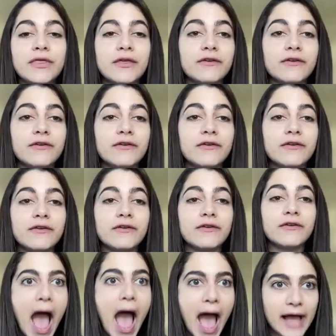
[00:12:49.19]
They're going to be
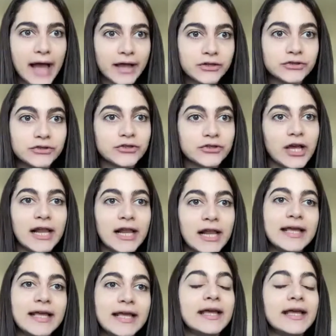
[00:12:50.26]
the first ones that are
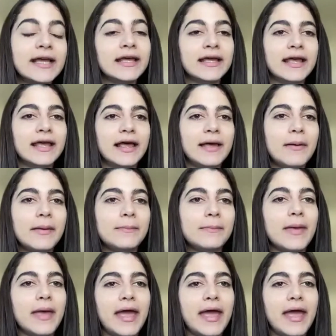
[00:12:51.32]
going to actually